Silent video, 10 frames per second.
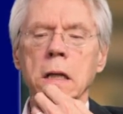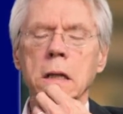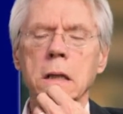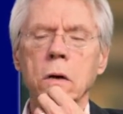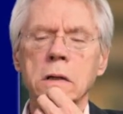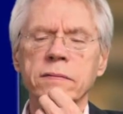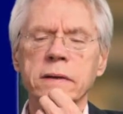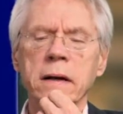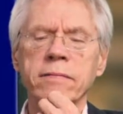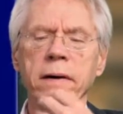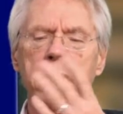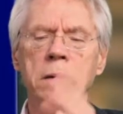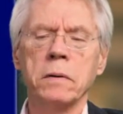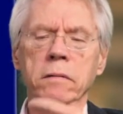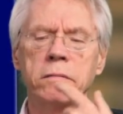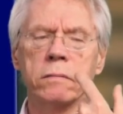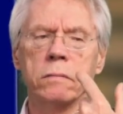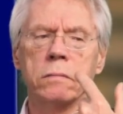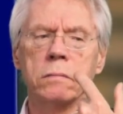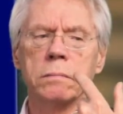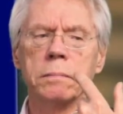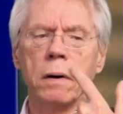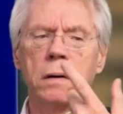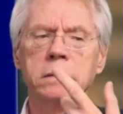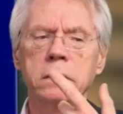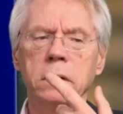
The courts have identified a number of policy